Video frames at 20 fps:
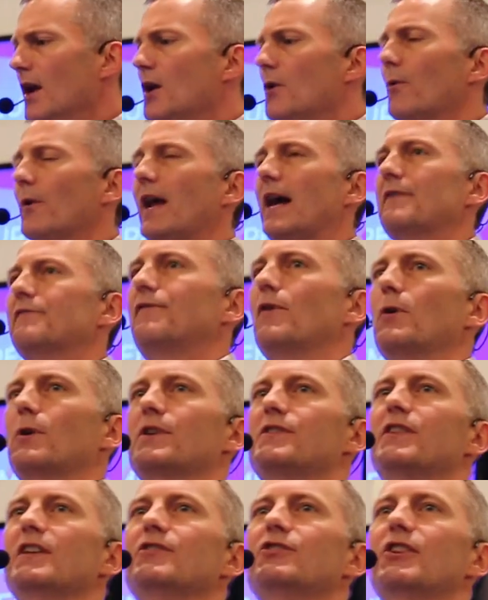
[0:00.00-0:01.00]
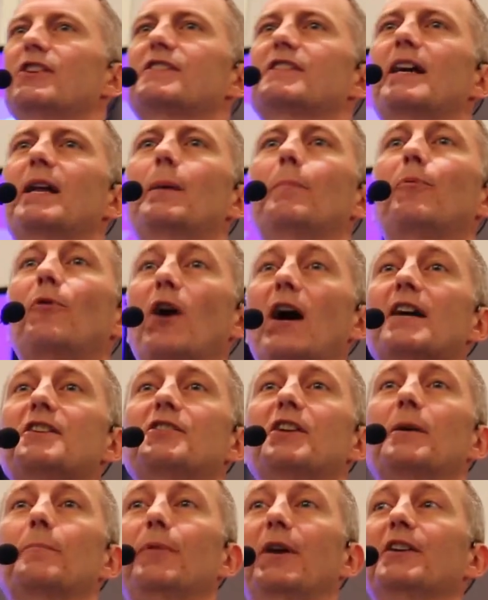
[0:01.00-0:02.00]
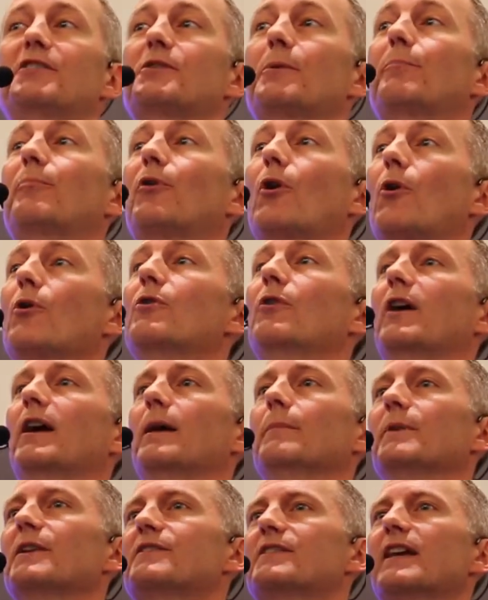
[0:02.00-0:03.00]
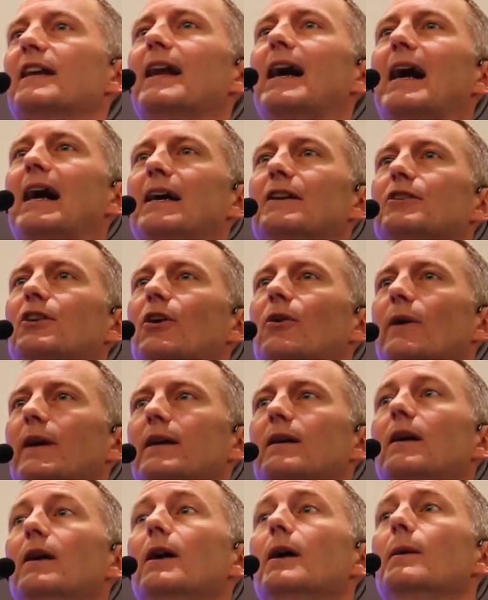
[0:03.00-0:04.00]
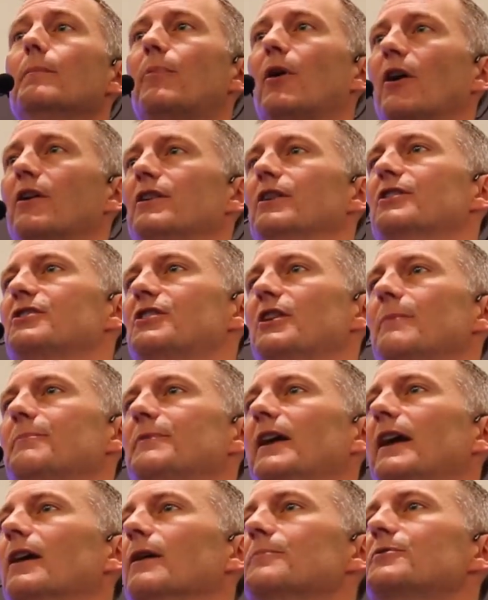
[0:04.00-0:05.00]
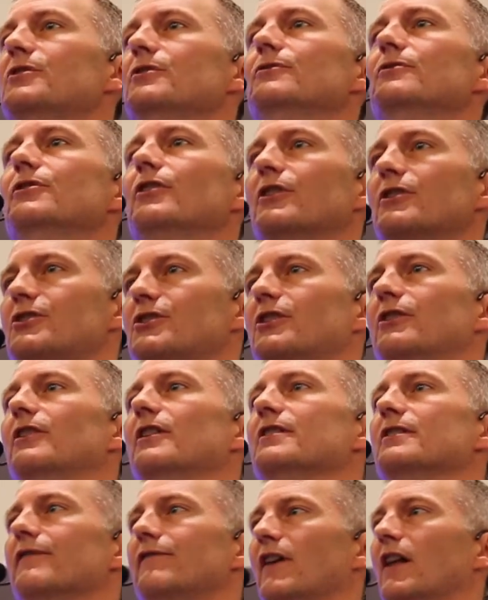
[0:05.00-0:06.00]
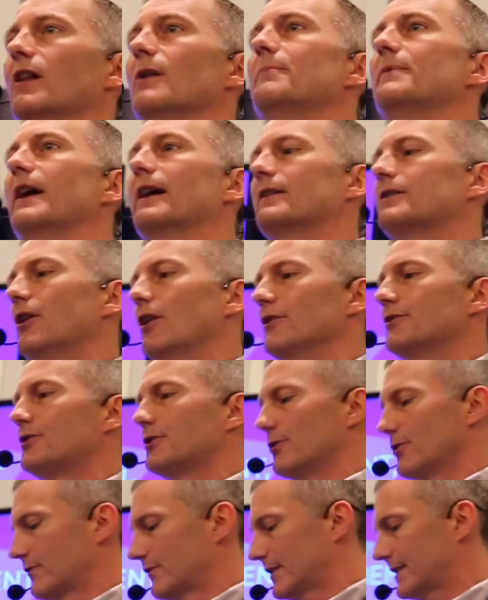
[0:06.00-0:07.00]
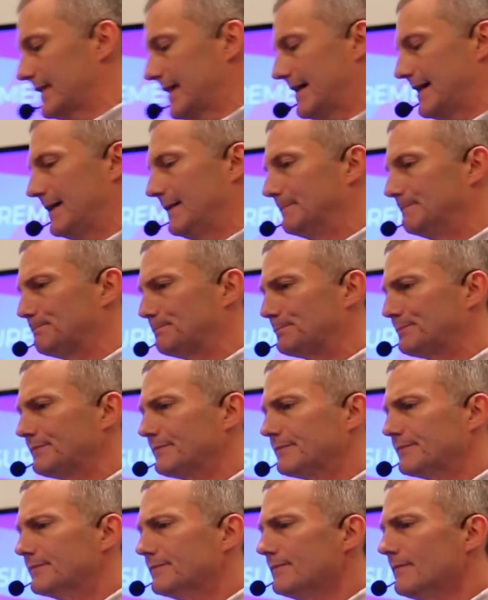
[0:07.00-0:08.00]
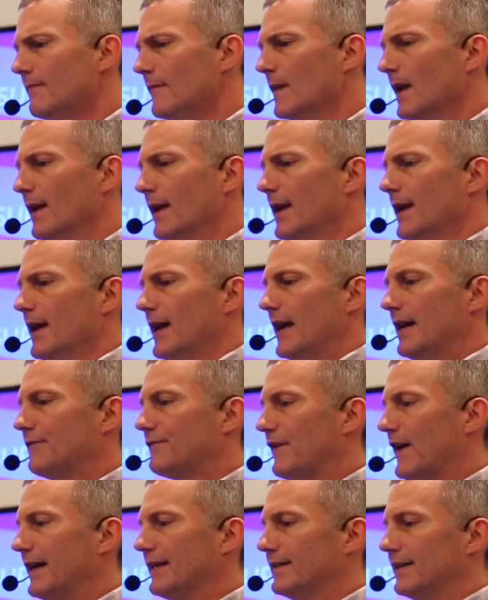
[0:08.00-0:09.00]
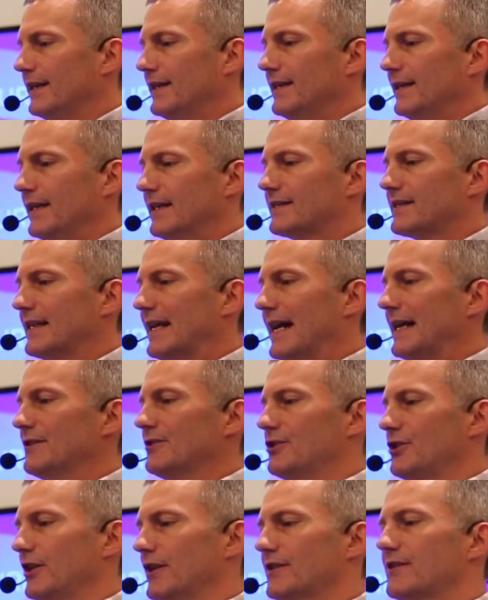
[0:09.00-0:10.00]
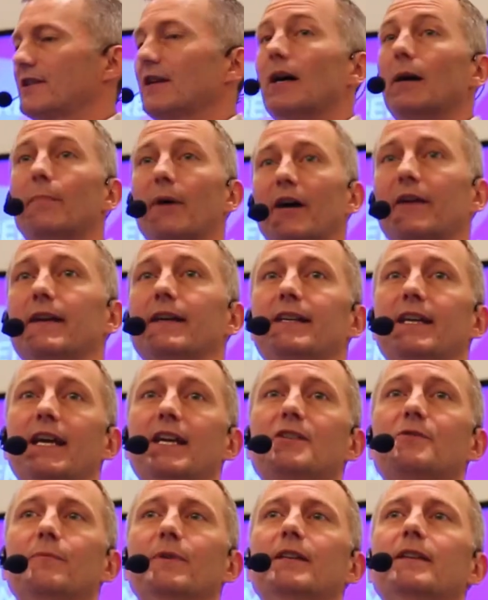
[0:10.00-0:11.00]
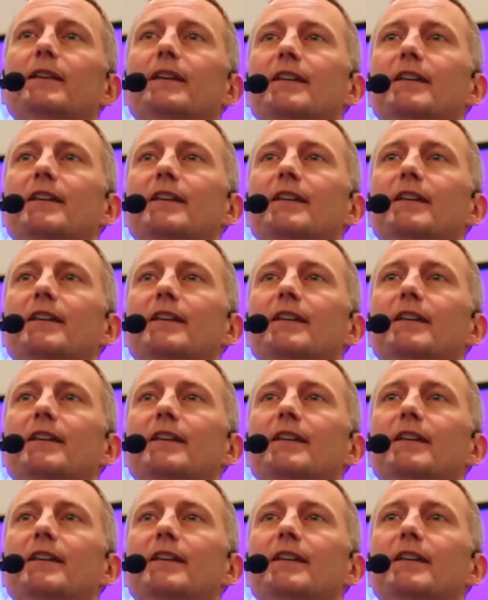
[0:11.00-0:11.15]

We're not focusing just on a project, but it's a program. It's that ongoing partnership that helps you nurture and develop that culture over time. And finally, it's not just about engagement,